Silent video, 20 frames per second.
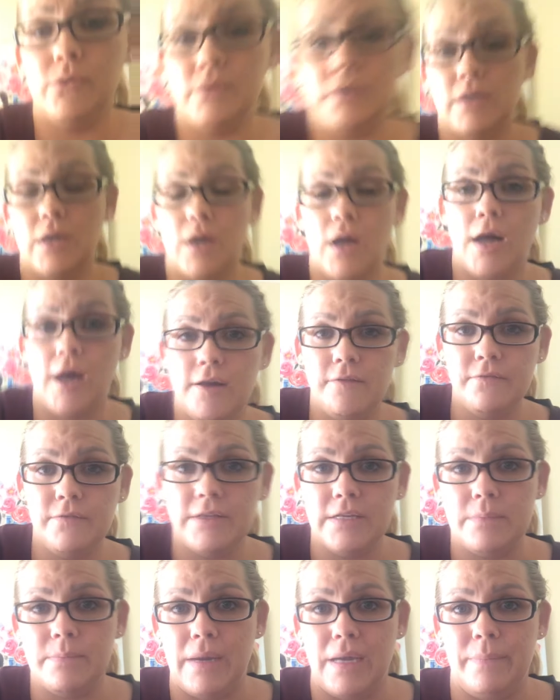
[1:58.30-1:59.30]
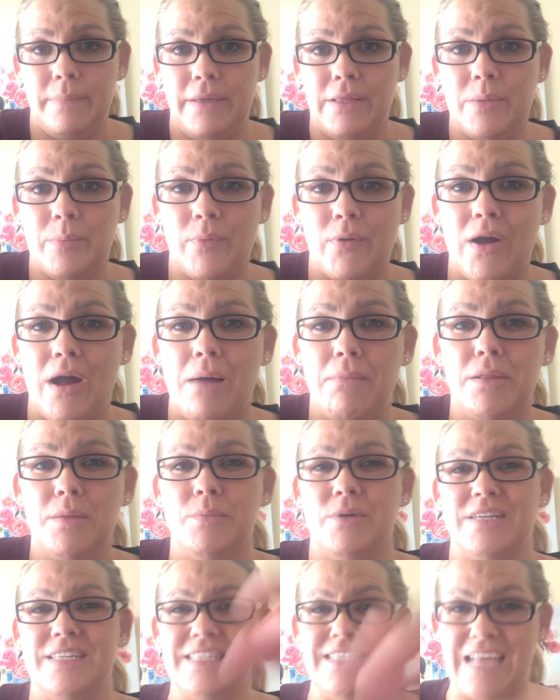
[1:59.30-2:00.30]
the conflict might be the problem
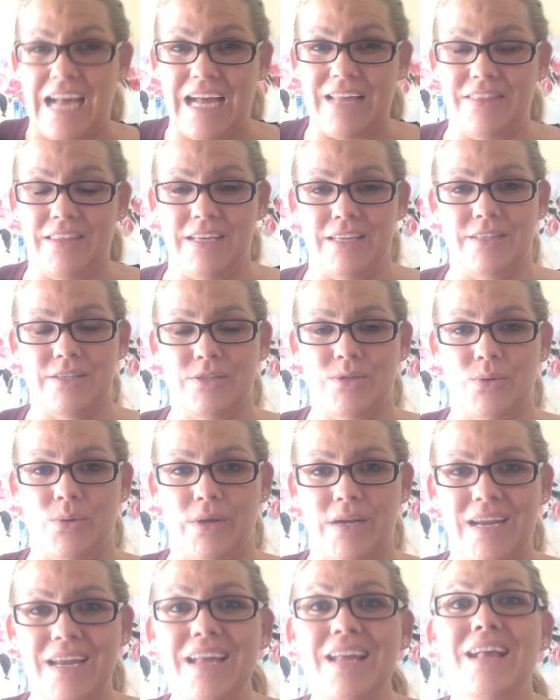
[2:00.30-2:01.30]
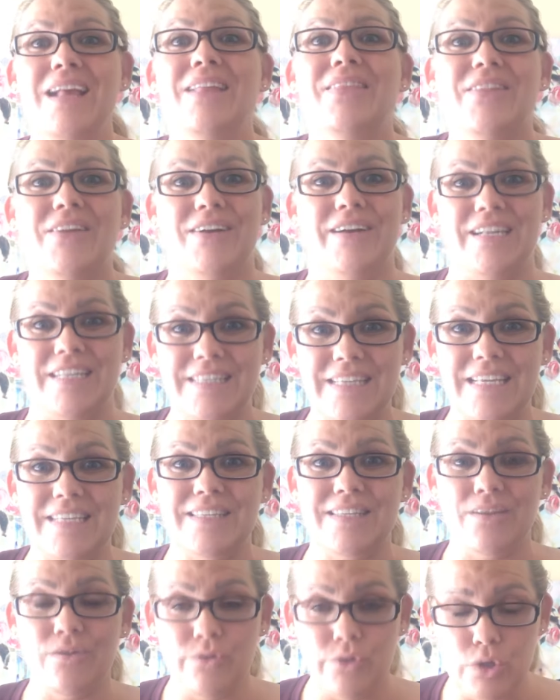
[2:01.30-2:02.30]
or sad thing in the story, there is a
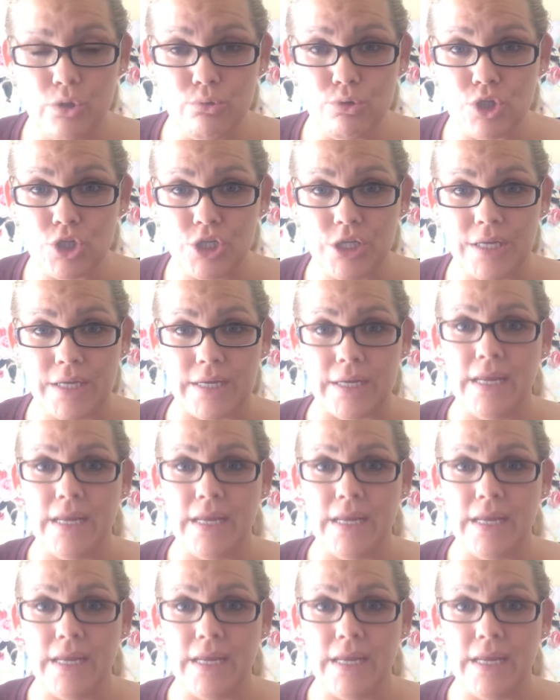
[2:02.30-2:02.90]
solution.